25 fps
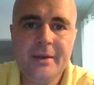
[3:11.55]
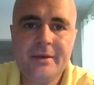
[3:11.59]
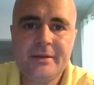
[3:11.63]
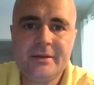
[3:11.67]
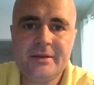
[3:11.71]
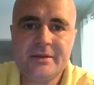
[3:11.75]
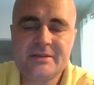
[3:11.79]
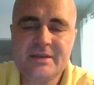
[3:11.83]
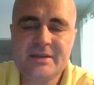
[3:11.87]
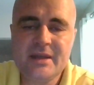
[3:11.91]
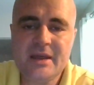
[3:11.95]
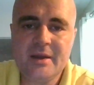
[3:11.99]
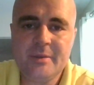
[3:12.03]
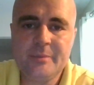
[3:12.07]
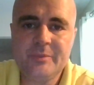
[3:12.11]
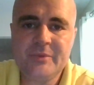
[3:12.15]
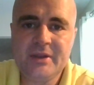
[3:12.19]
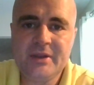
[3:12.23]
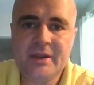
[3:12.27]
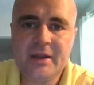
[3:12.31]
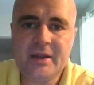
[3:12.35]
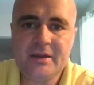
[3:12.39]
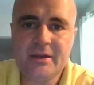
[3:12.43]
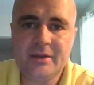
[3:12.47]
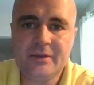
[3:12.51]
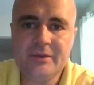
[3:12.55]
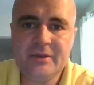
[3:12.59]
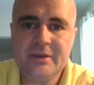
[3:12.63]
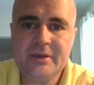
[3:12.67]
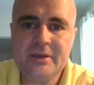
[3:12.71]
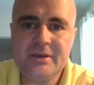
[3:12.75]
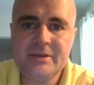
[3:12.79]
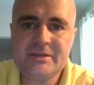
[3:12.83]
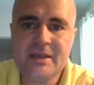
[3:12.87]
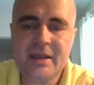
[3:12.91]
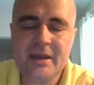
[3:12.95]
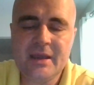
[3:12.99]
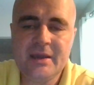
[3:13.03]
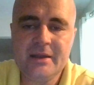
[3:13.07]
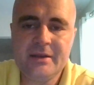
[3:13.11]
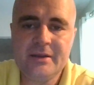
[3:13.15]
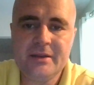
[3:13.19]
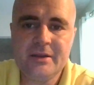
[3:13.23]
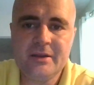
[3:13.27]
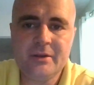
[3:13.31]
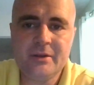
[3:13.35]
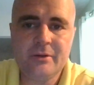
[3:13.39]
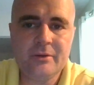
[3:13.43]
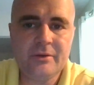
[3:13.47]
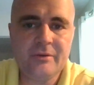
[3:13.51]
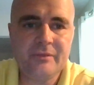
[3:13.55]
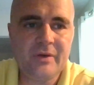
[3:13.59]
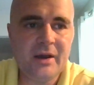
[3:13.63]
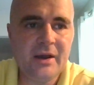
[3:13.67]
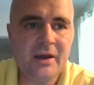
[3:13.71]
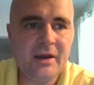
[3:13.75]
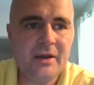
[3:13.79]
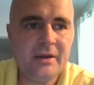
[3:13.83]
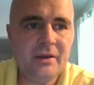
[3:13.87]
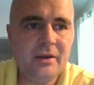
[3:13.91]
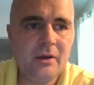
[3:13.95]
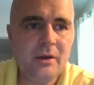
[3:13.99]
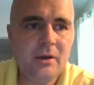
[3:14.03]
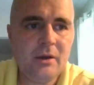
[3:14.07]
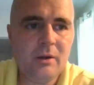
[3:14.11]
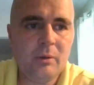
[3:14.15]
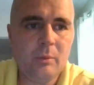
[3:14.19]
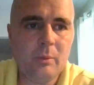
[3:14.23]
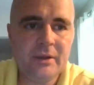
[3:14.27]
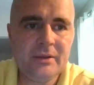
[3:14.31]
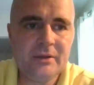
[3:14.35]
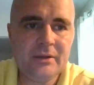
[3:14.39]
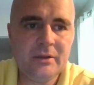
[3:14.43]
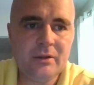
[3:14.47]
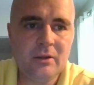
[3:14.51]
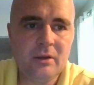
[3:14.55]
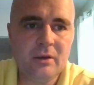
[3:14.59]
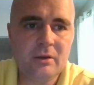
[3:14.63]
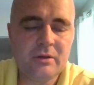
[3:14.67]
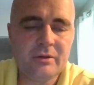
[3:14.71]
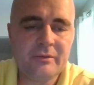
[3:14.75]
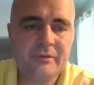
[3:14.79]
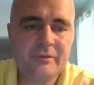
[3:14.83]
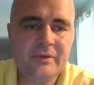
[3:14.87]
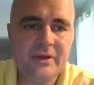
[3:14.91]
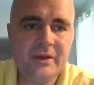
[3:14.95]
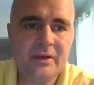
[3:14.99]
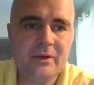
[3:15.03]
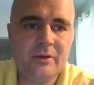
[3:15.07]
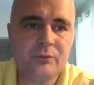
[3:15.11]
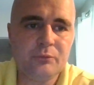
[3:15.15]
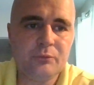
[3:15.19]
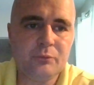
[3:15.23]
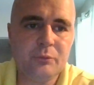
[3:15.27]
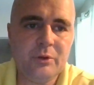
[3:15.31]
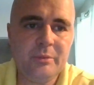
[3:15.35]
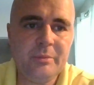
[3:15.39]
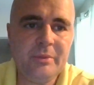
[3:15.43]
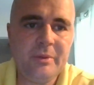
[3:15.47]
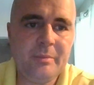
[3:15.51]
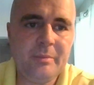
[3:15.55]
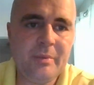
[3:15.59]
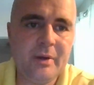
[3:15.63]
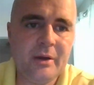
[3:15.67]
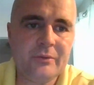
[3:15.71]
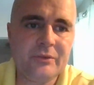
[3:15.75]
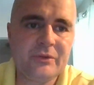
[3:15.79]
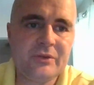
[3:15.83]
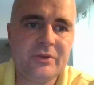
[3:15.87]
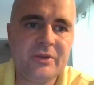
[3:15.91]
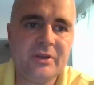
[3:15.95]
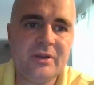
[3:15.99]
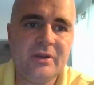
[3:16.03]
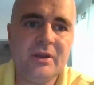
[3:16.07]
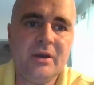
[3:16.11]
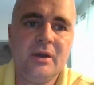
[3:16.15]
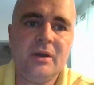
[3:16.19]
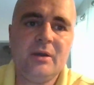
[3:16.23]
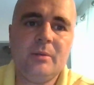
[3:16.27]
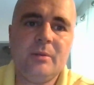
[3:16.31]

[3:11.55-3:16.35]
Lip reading: To stay up to date on these and get notified when the longer videos will be posted,